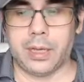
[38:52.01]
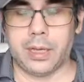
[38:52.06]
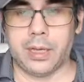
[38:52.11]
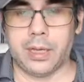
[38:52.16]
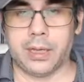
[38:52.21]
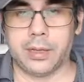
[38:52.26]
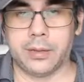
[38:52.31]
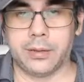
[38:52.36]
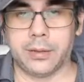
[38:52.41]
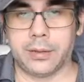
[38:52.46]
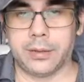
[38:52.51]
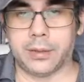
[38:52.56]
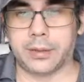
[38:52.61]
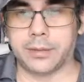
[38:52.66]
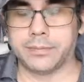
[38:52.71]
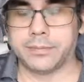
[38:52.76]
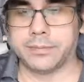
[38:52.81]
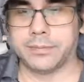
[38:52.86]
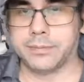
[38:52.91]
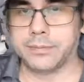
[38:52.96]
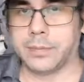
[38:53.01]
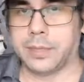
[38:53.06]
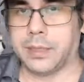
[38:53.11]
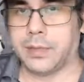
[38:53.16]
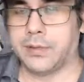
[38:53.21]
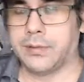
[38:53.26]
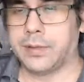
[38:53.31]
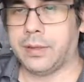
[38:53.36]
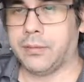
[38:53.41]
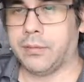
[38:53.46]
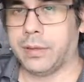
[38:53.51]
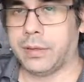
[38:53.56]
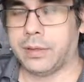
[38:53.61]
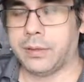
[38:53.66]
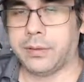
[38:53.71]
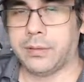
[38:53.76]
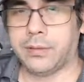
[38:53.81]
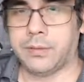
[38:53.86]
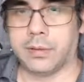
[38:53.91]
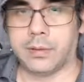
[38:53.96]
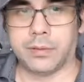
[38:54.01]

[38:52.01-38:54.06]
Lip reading: and see what